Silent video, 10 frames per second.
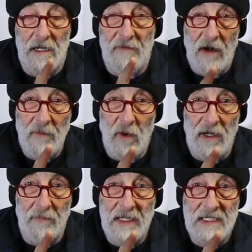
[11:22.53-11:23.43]

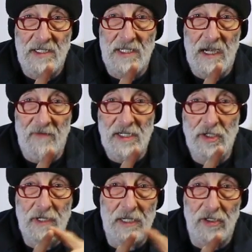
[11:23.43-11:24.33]
framework means that every
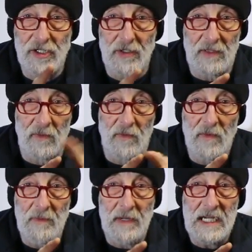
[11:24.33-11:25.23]
2 years you can
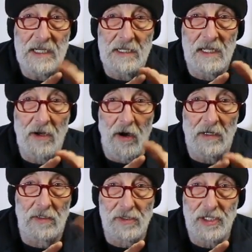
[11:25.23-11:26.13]
repeat the
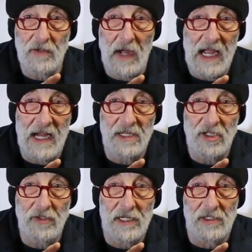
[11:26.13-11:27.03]
articles you had
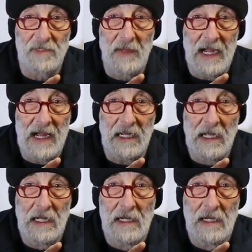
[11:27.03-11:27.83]
2 years back,